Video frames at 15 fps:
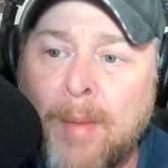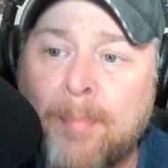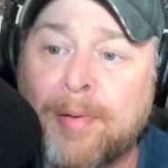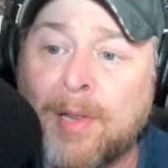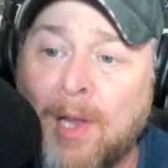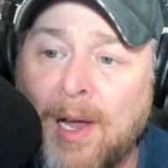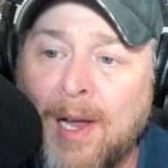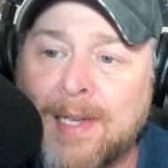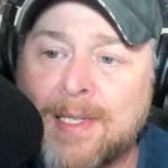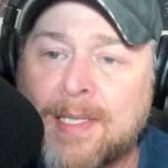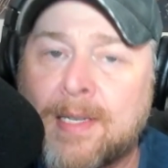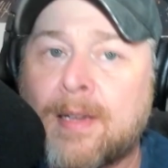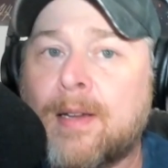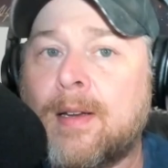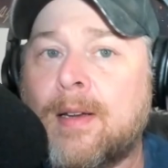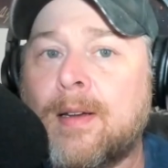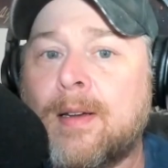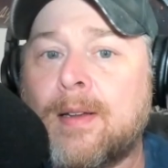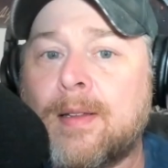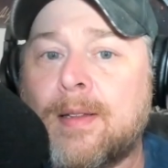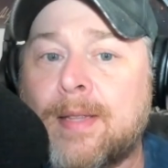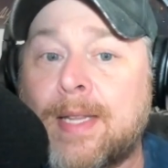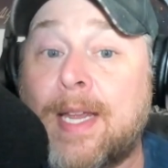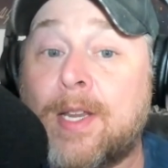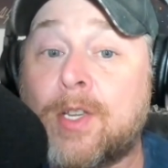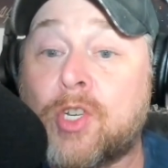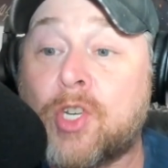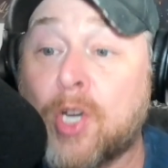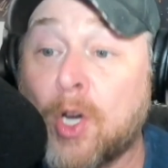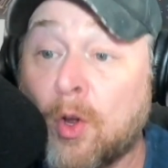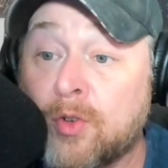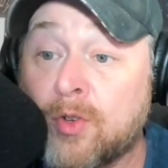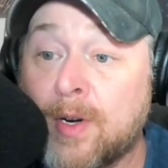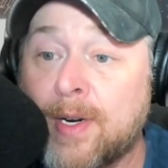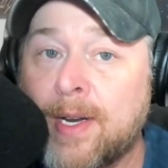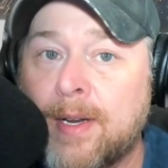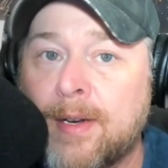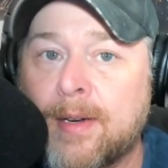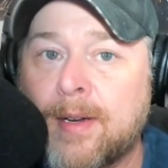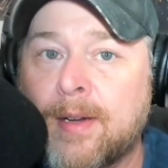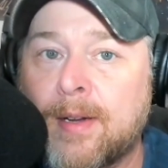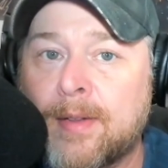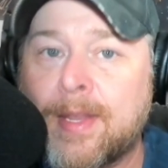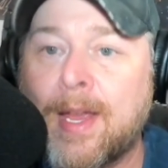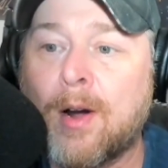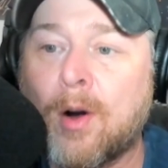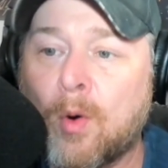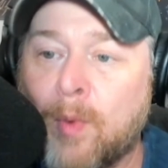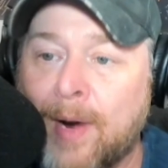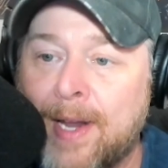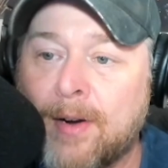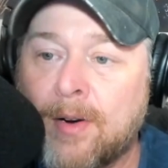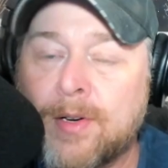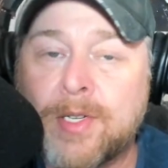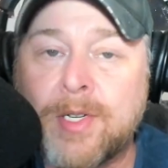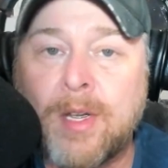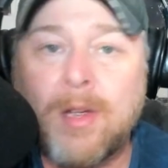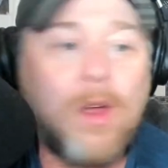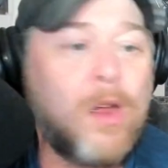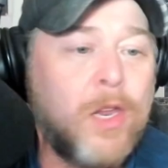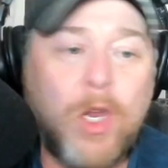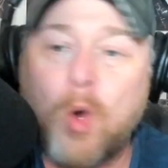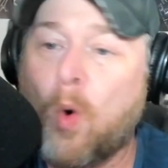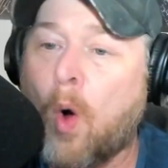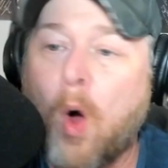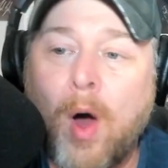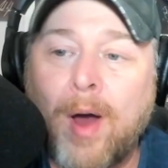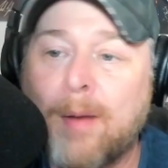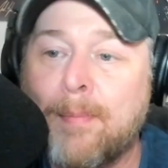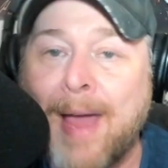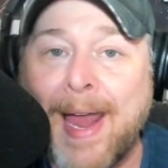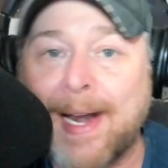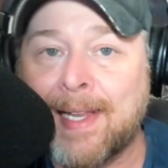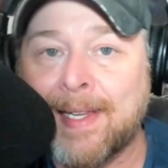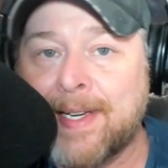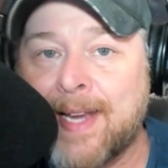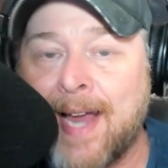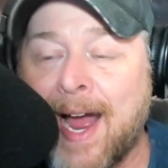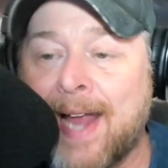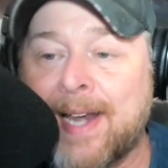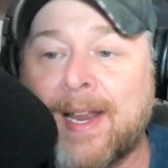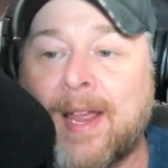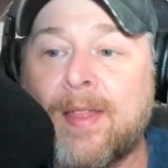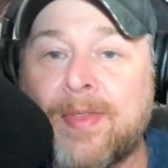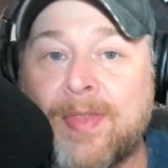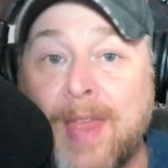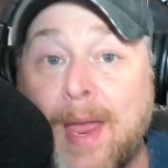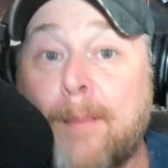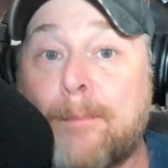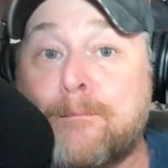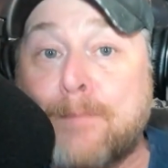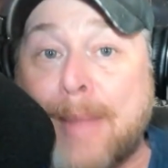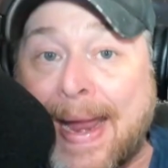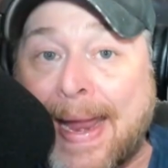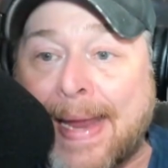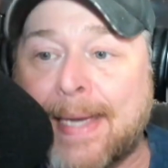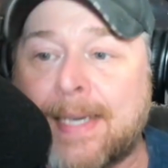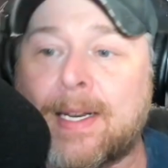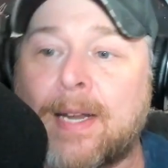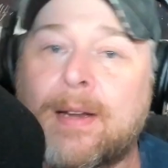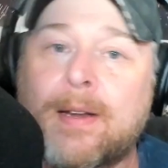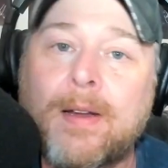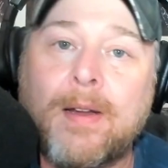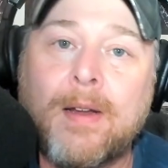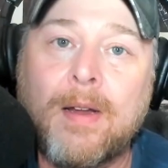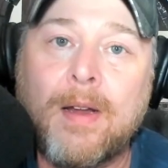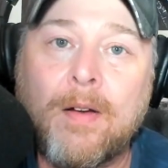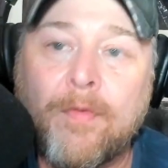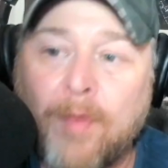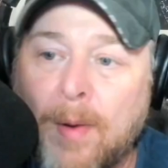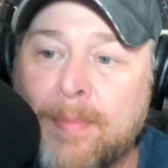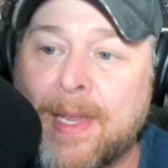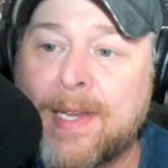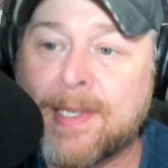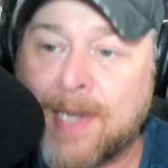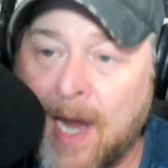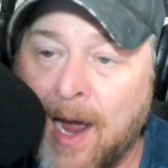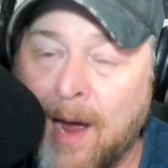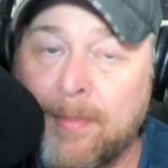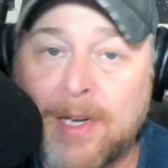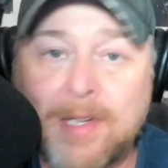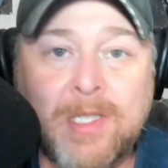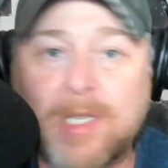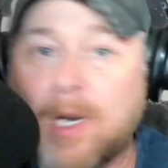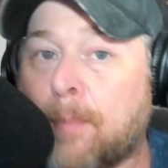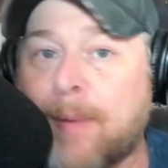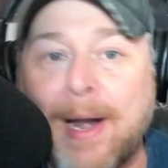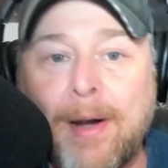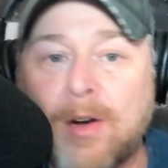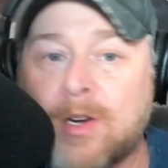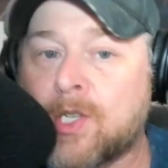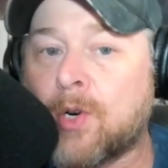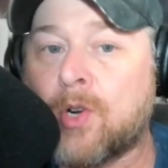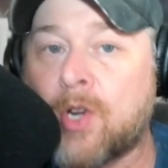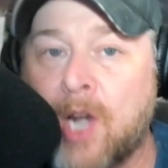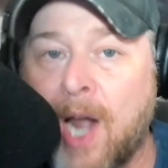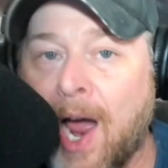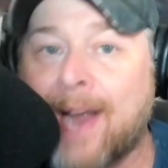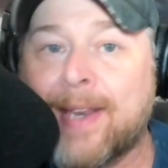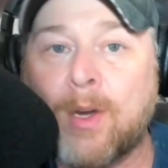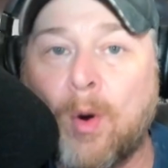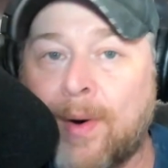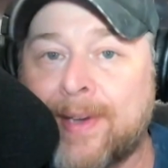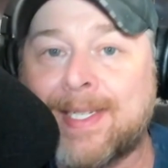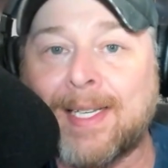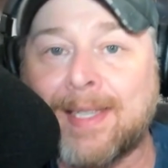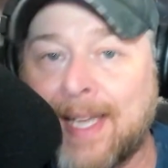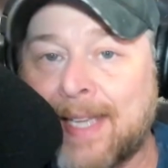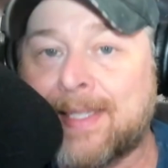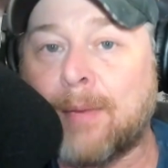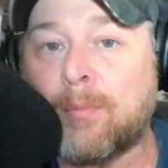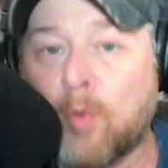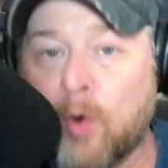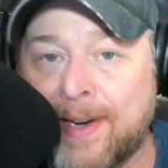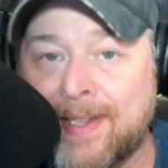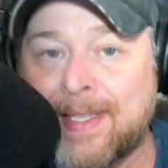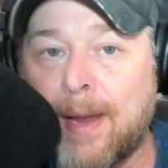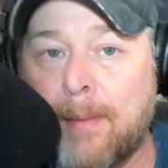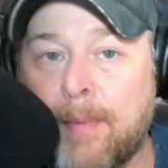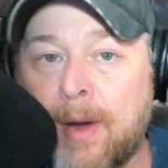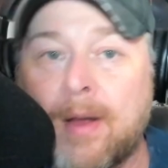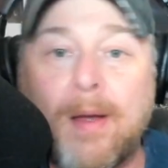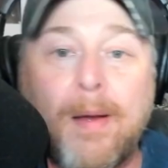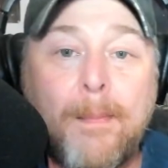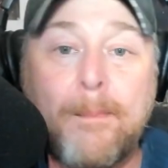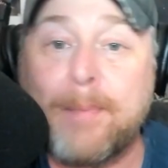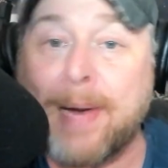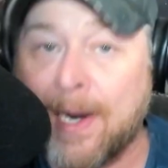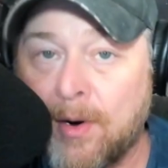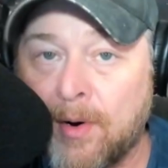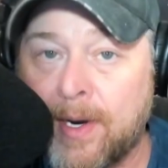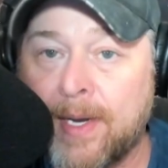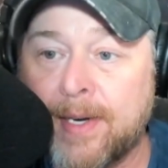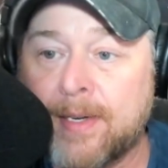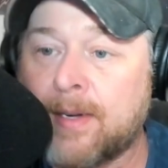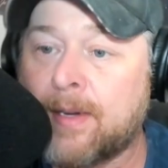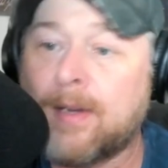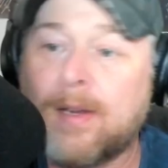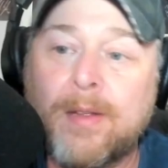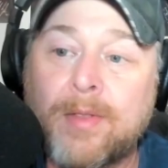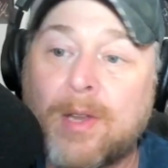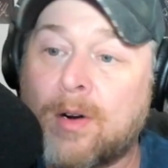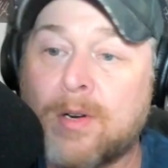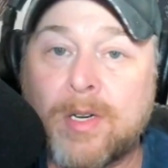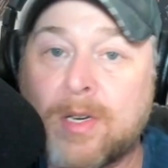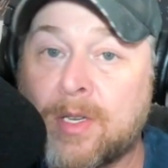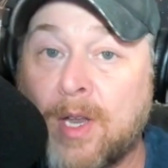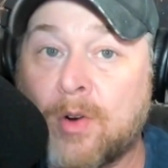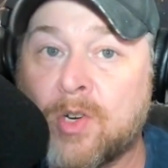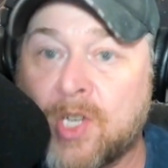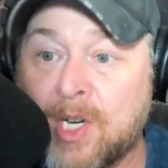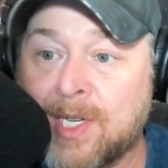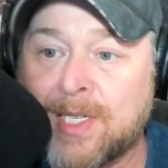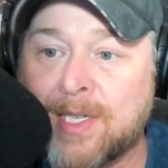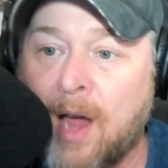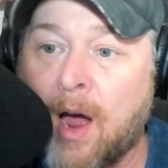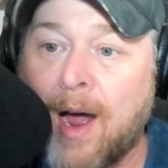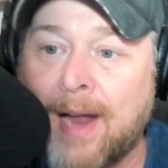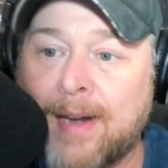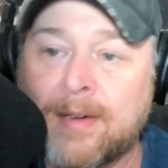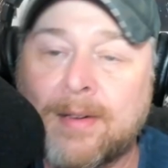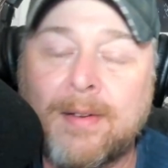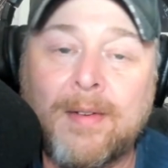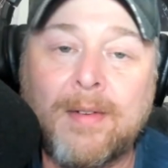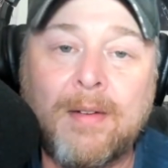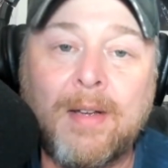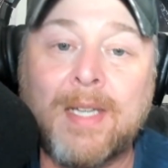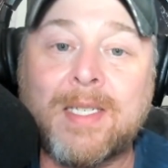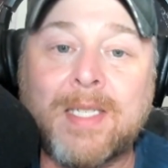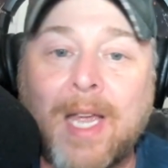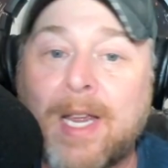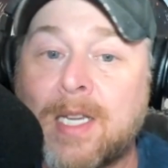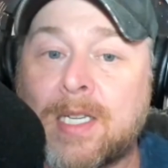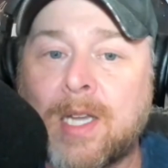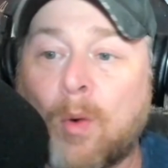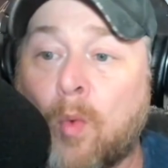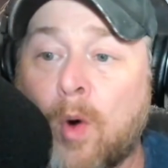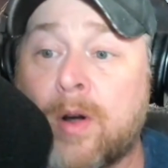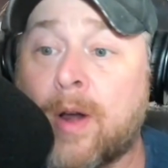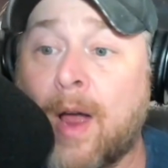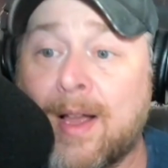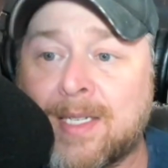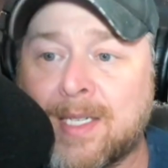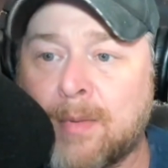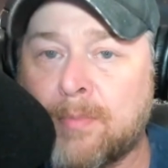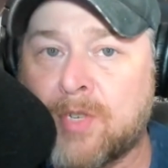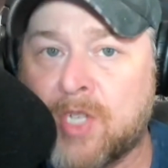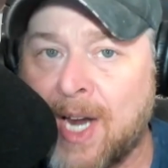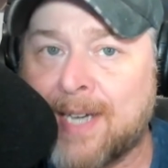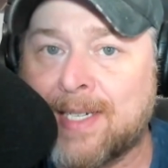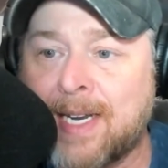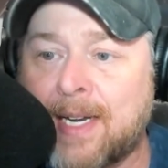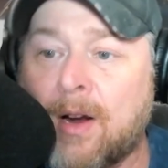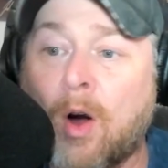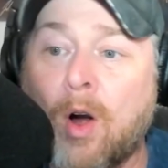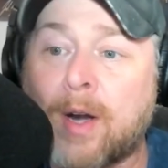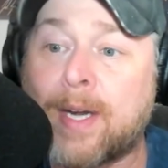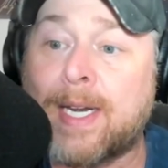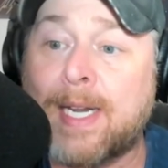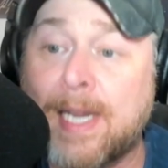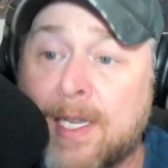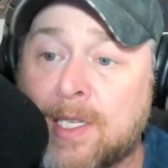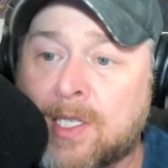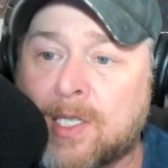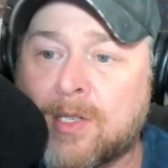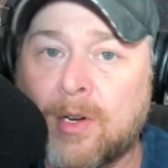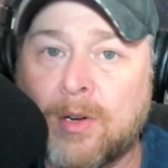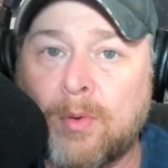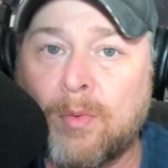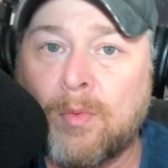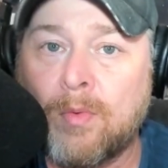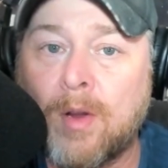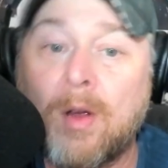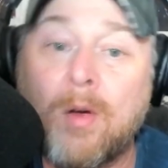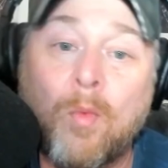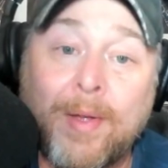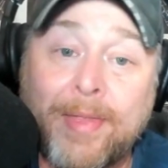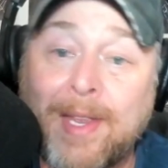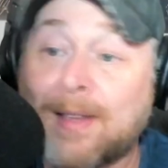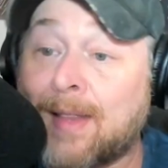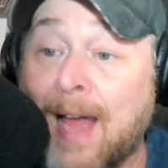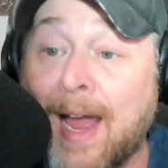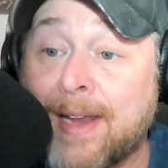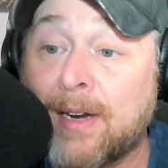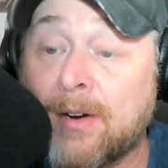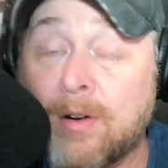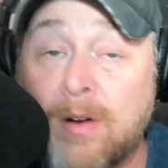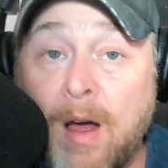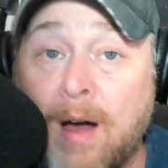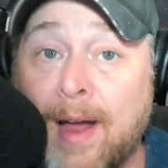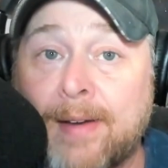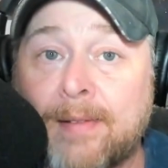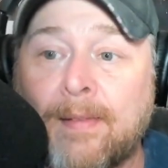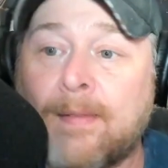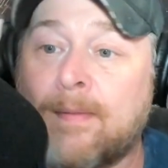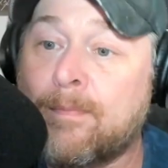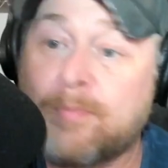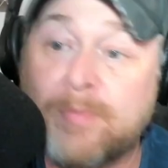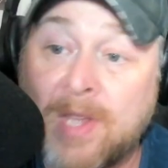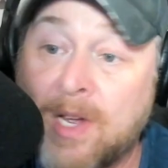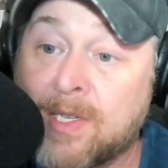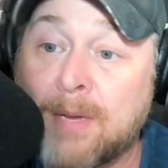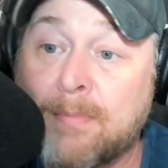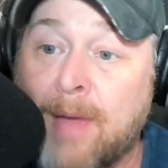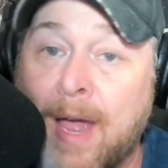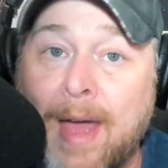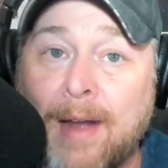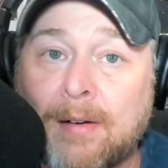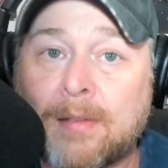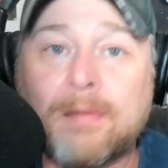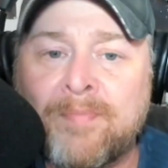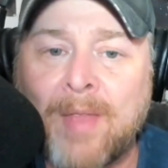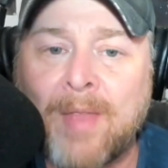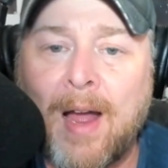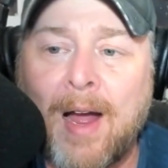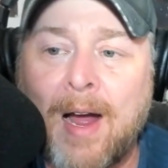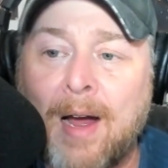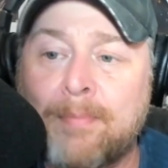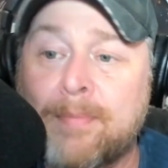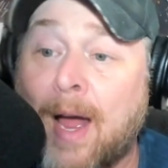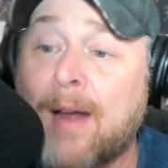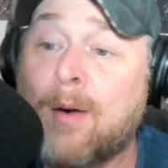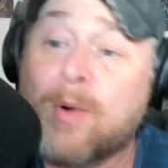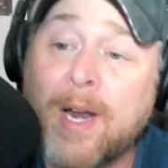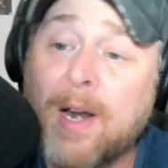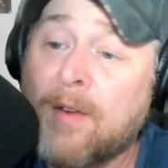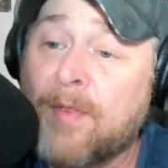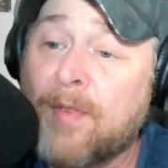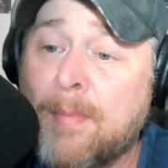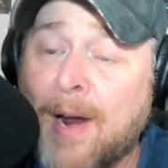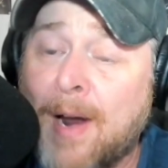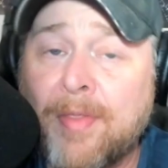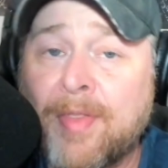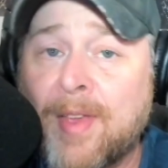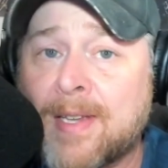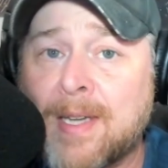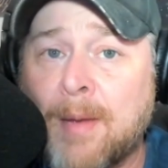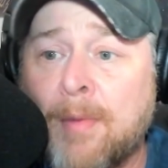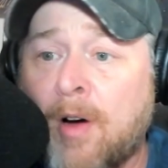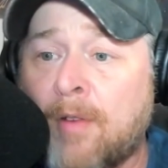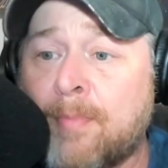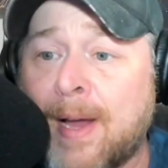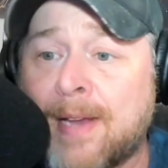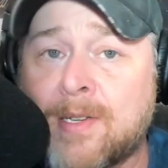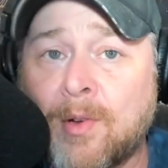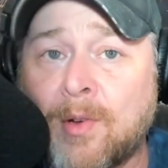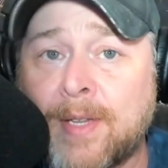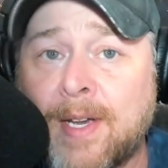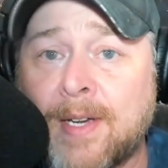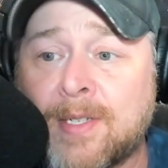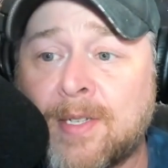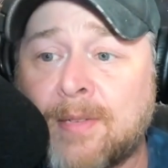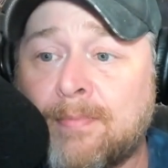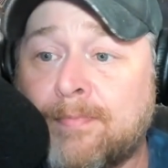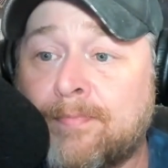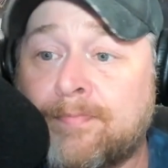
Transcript: Plus, the children that are readers, you automatically got them banned from these comics. parents are not going to let them read them. Period. They're just not. It's things that we're not subjecting our kids to, whether you like it or not. Doesn't matter. I don't care if anybody thinks I'm off base on this.